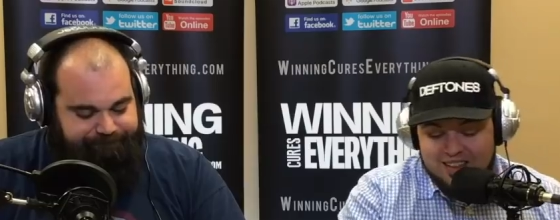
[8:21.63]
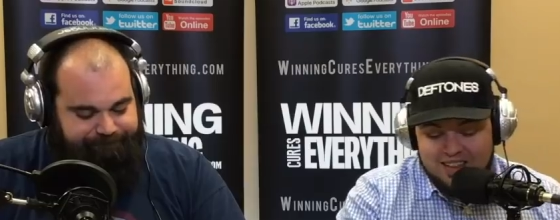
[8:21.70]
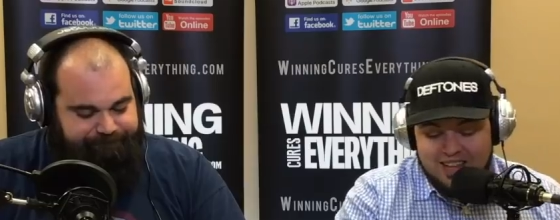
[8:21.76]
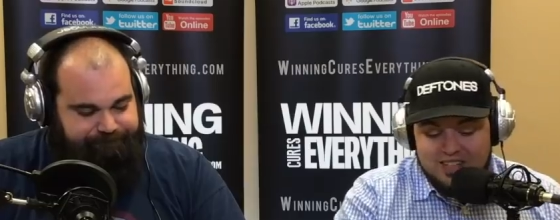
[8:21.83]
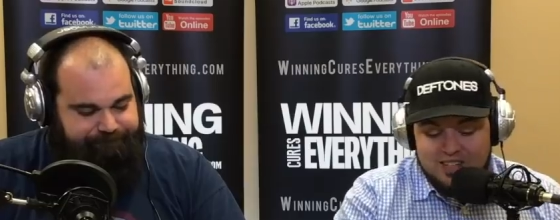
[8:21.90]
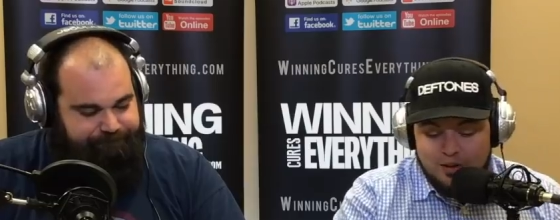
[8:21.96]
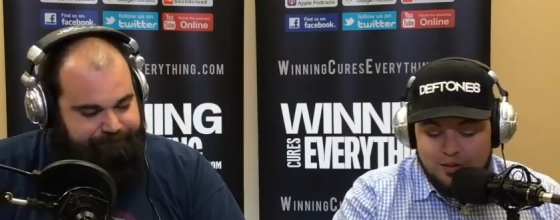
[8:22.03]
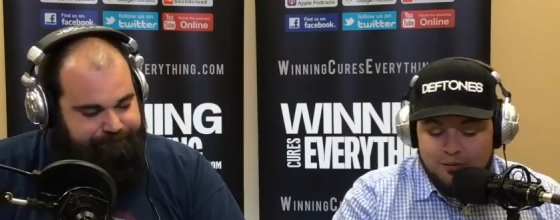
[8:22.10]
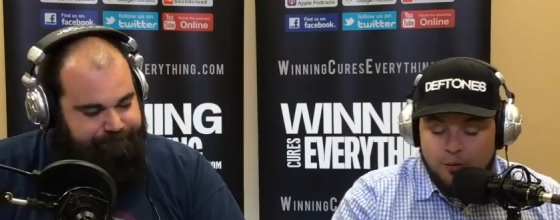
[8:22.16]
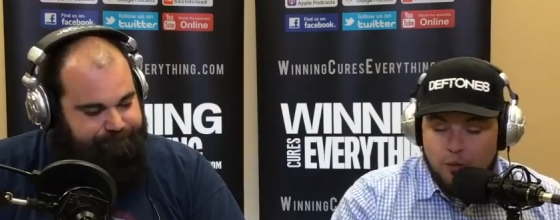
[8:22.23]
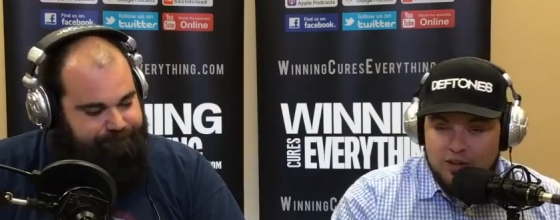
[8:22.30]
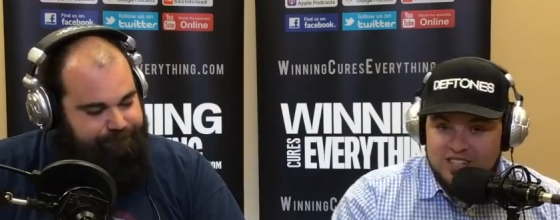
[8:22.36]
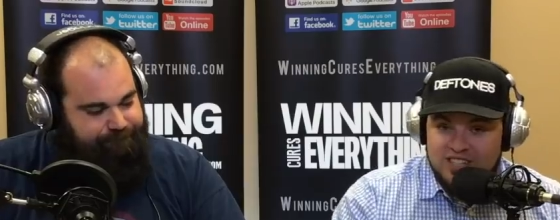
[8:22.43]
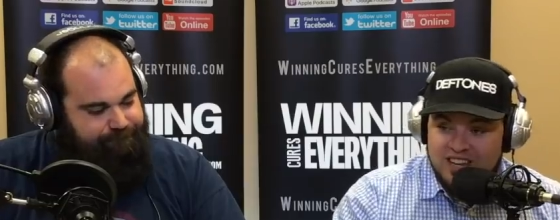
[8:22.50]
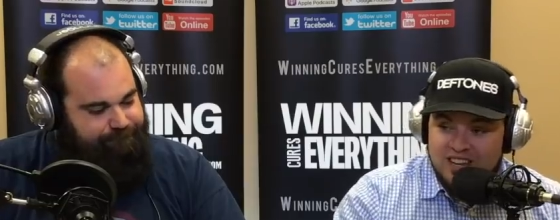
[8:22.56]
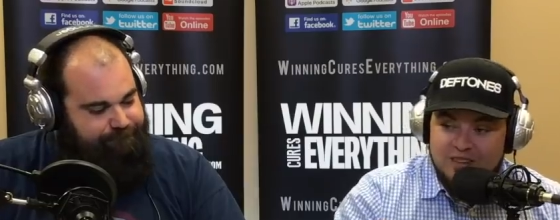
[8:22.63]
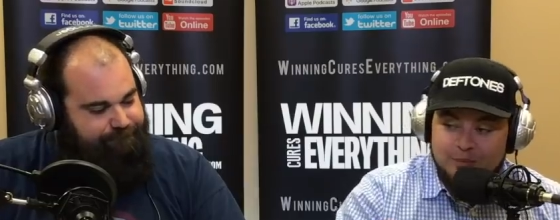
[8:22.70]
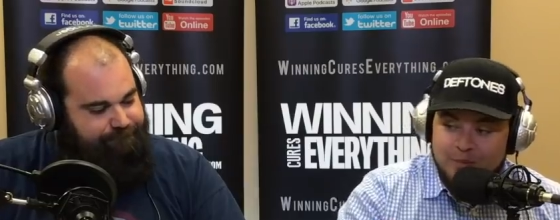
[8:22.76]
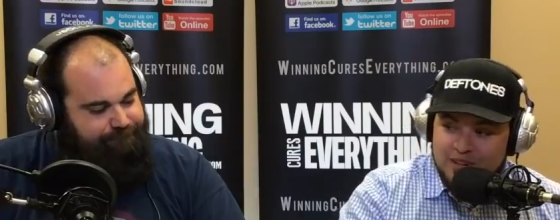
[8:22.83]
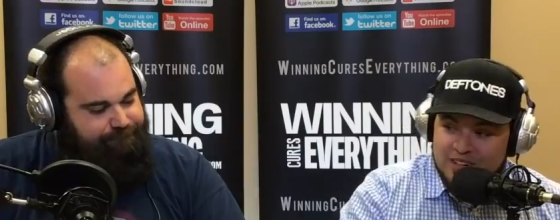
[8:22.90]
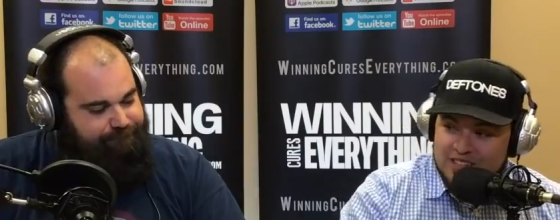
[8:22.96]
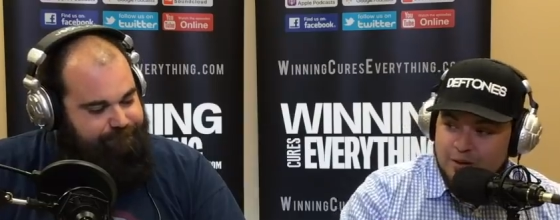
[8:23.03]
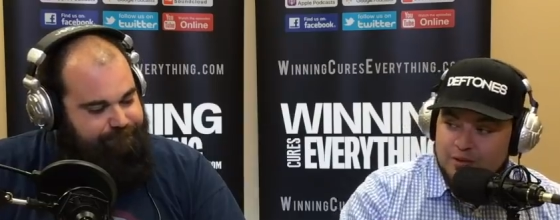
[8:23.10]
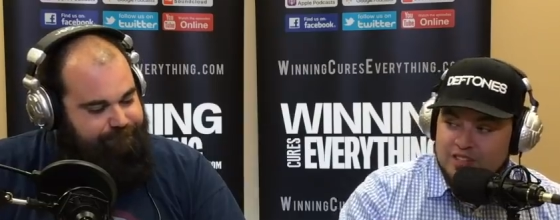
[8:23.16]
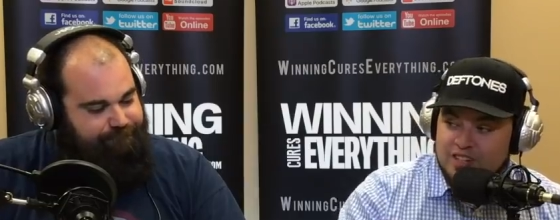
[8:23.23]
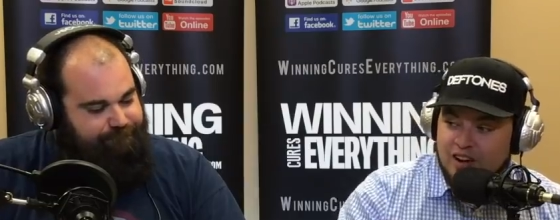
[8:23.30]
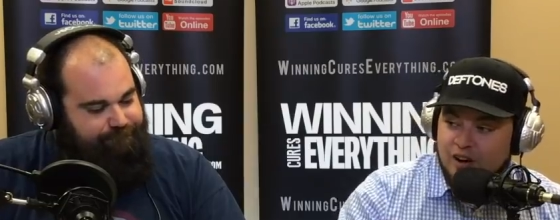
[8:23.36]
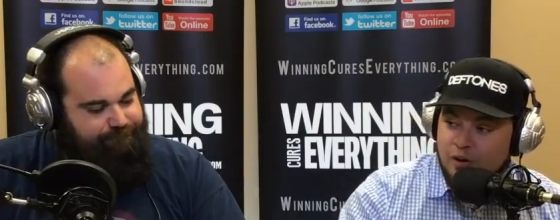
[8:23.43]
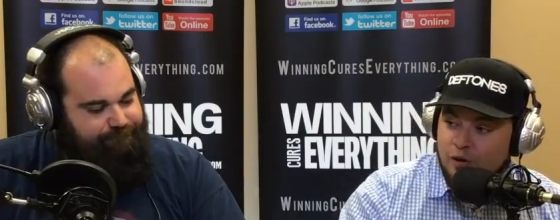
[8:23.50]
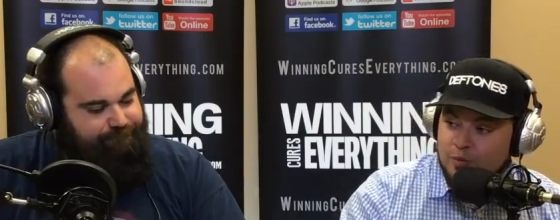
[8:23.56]
Speaker 1: That's only 14. Minnesota's
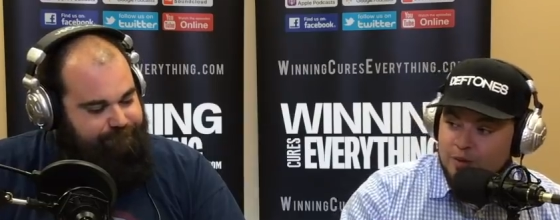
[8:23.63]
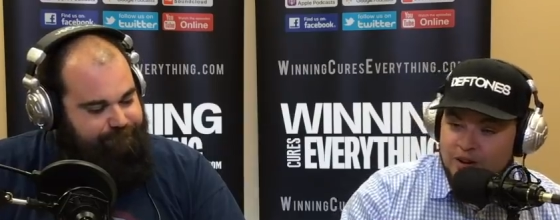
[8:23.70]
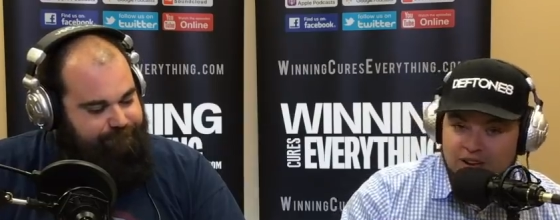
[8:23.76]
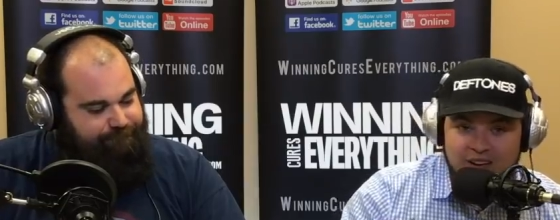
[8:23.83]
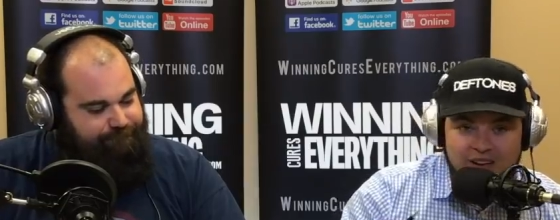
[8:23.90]
at home.